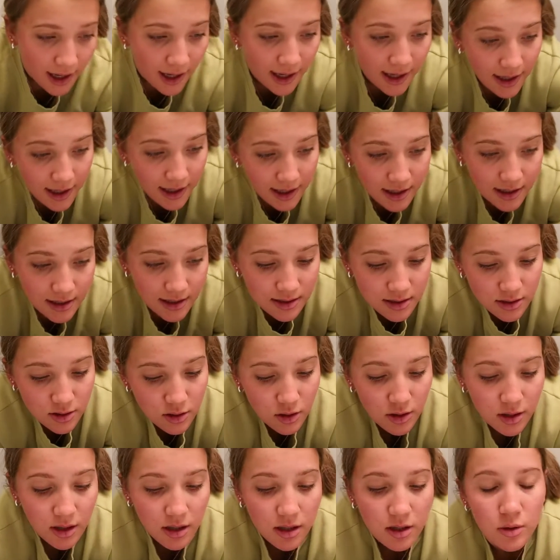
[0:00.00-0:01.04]
And
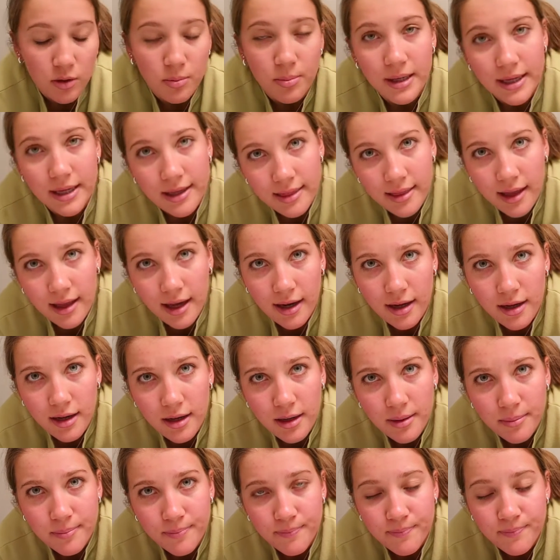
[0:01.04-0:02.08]
so I gotta go pick
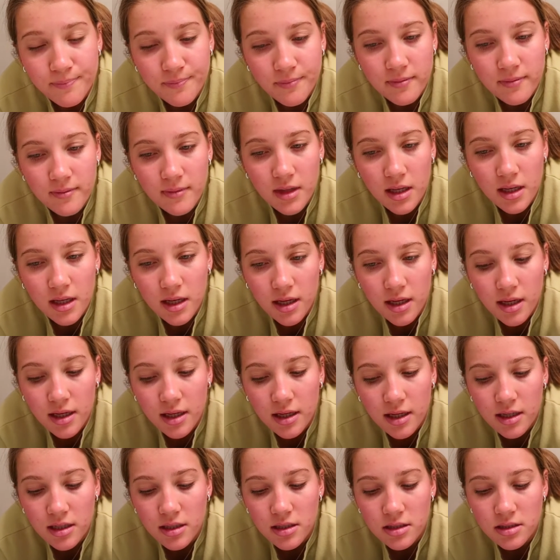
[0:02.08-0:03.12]
that up.
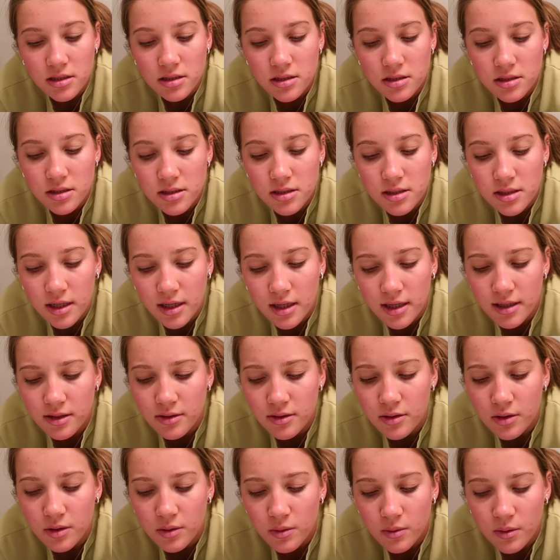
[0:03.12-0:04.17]
And I
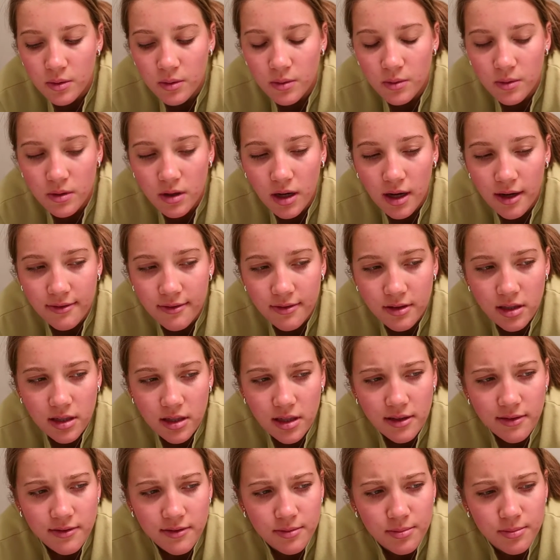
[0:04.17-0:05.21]
don't know, I feel
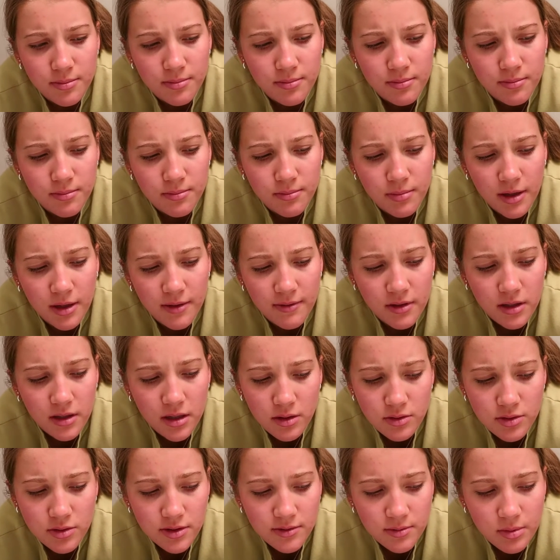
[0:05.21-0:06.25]
like I've, my
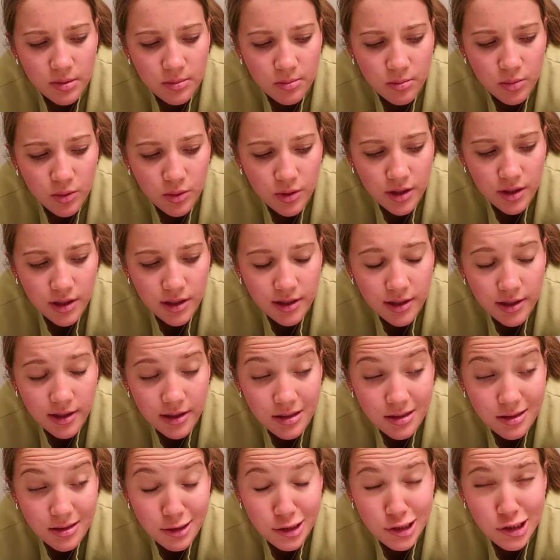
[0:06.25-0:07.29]
videos have been boring
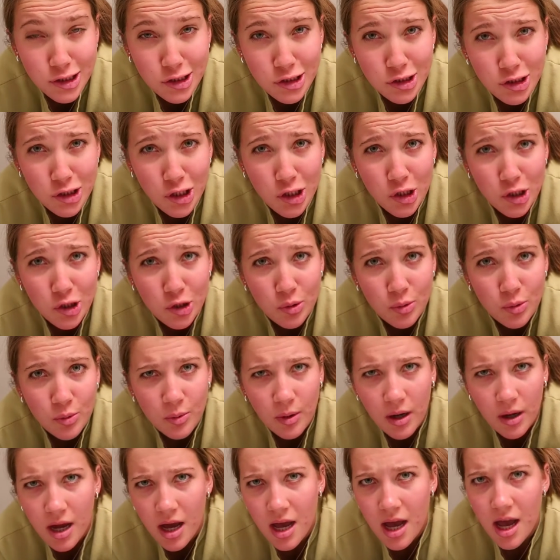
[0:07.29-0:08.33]
lately so
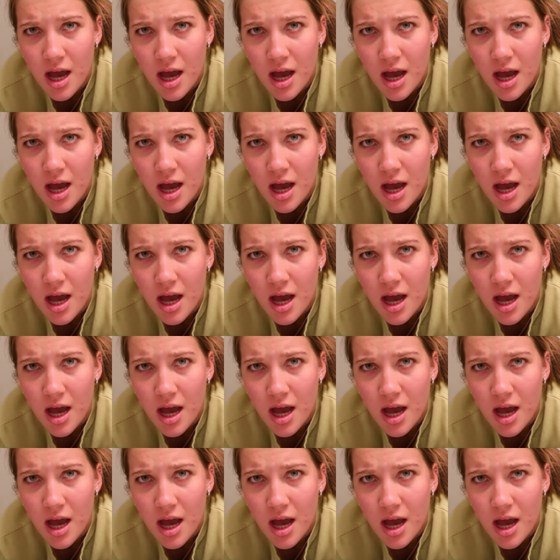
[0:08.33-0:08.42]
I'm